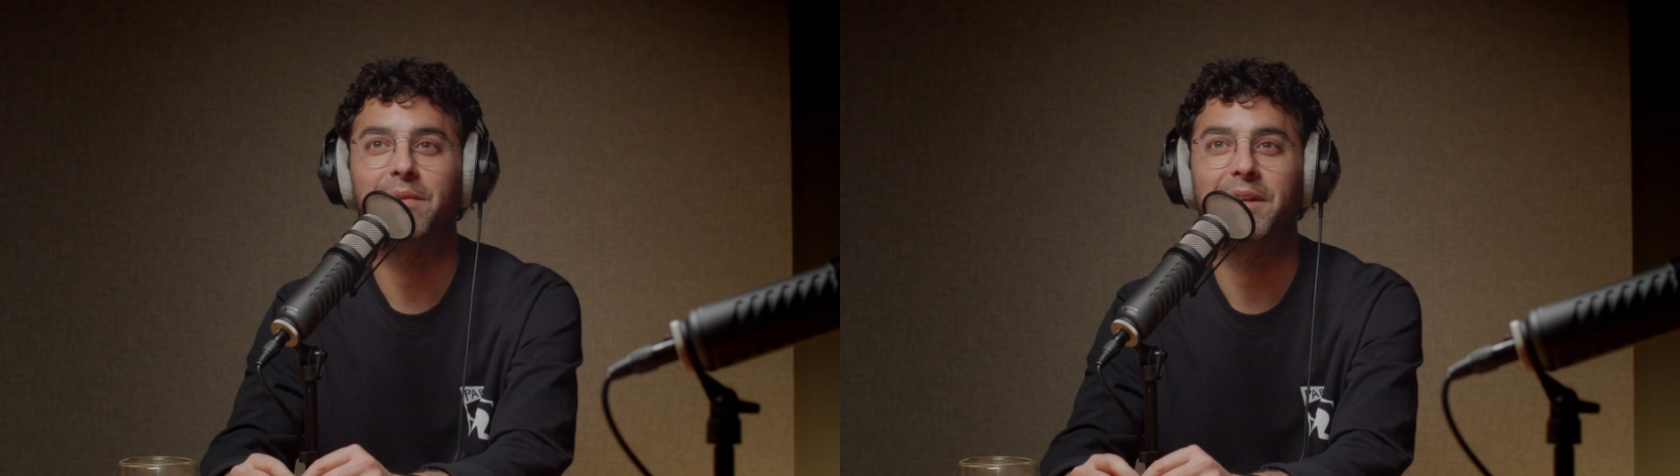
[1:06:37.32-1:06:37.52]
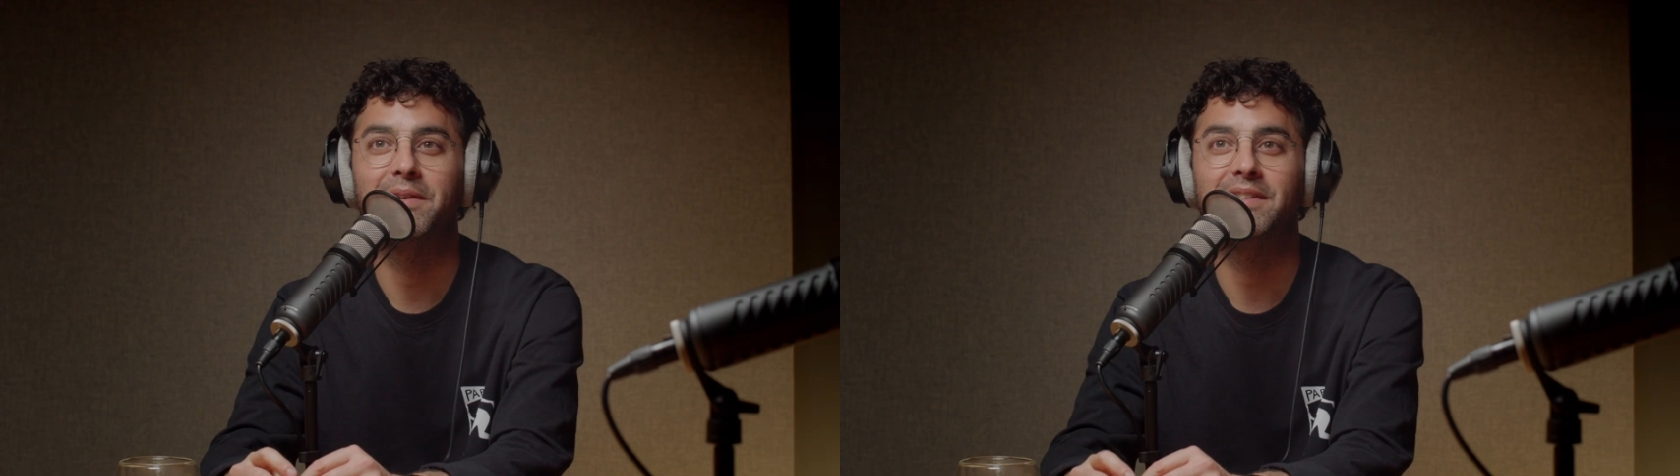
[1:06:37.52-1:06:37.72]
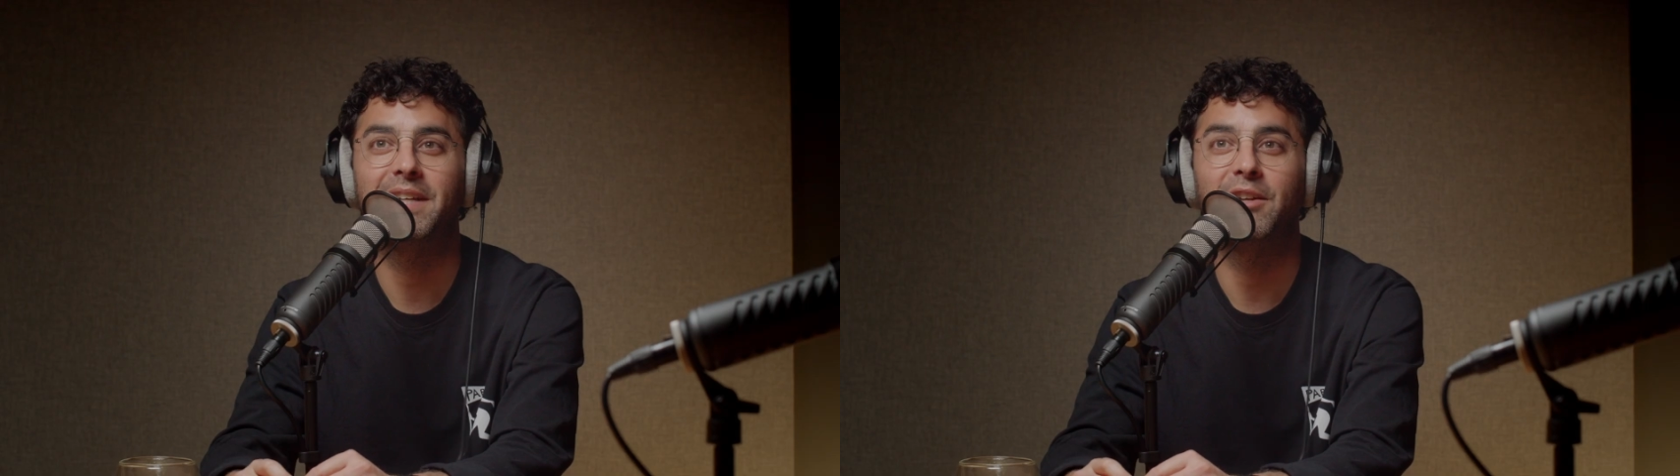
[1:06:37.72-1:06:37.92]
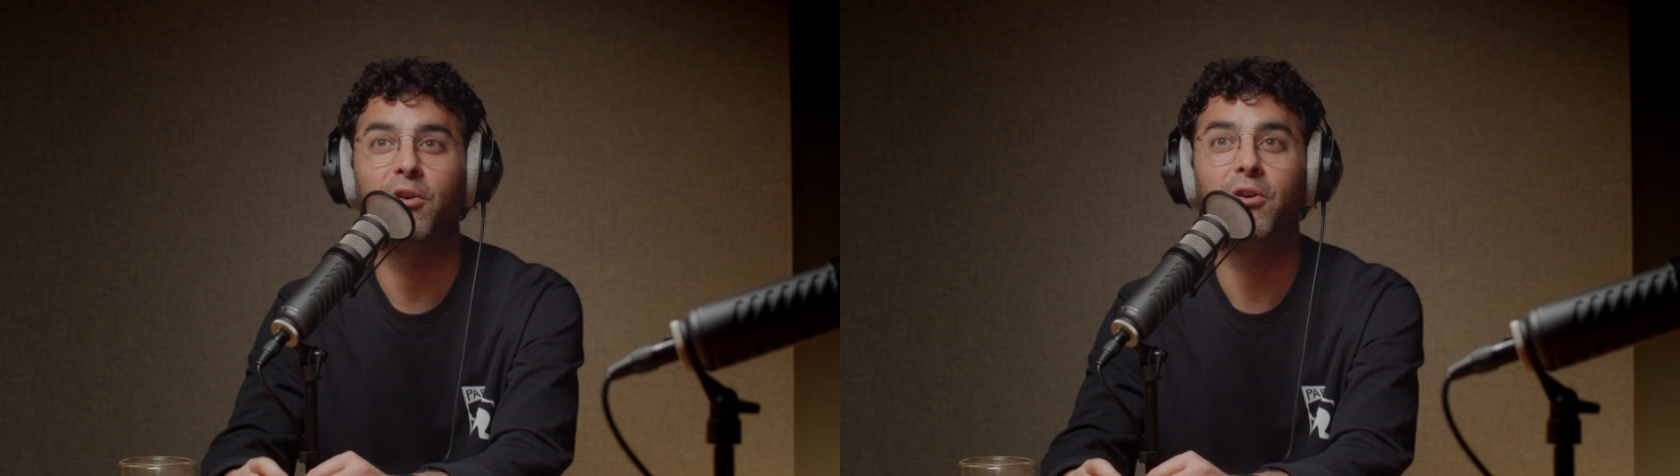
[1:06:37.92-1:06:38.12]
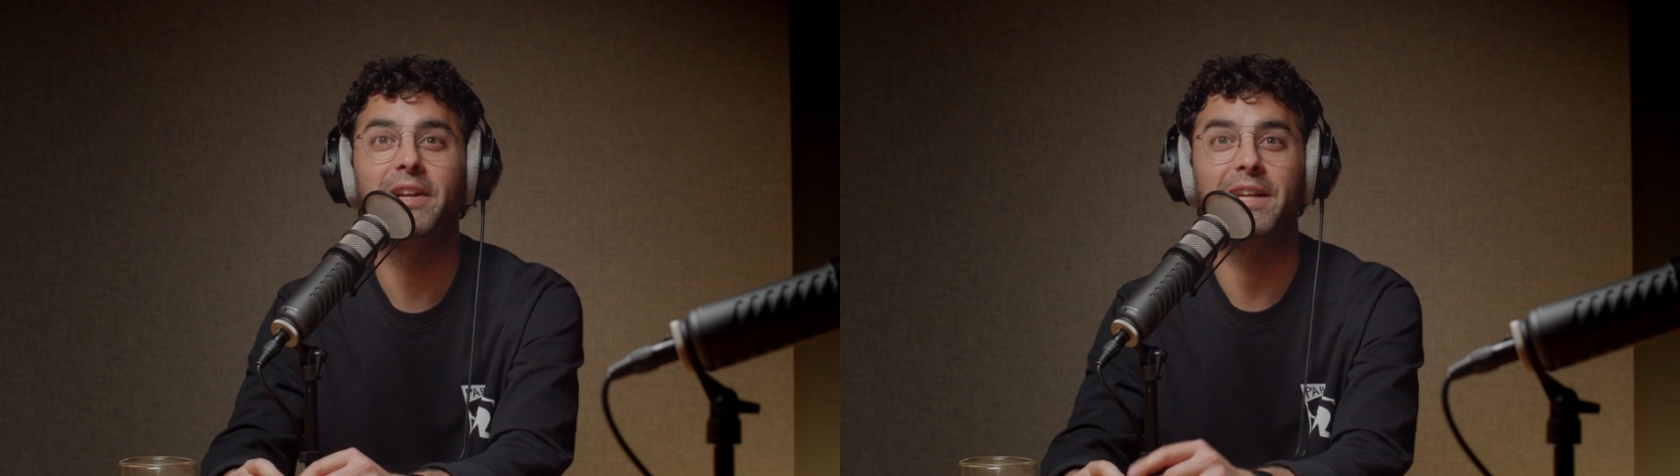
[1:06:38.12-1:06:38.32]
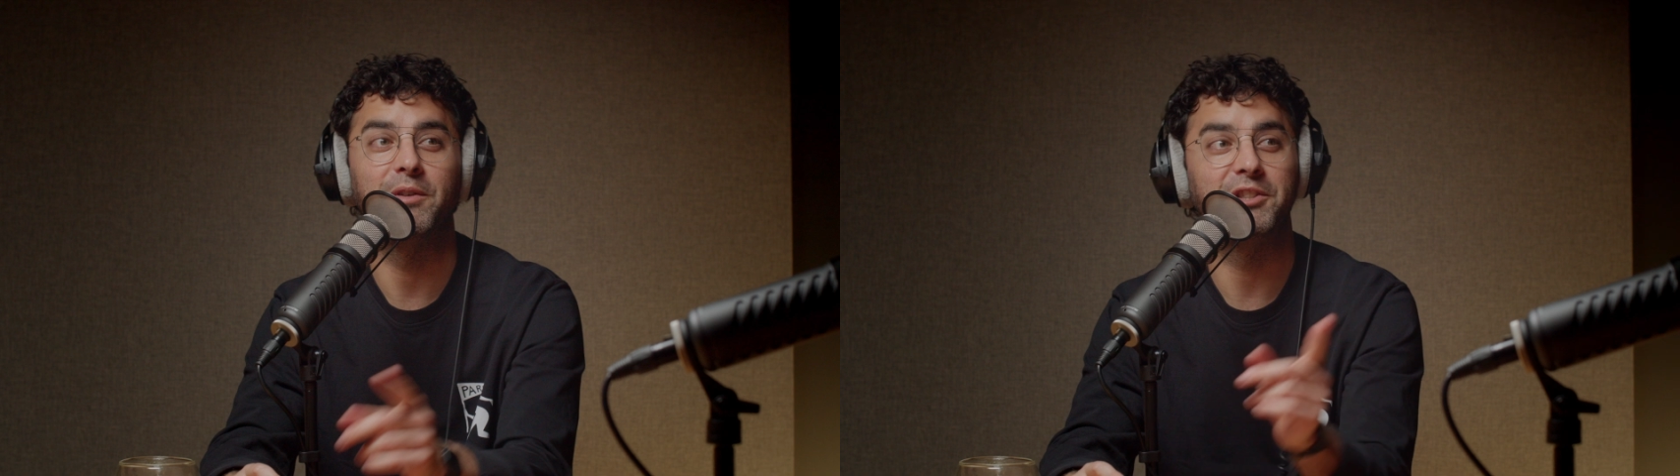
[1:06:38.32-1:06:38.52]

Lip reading: time anyone said horny,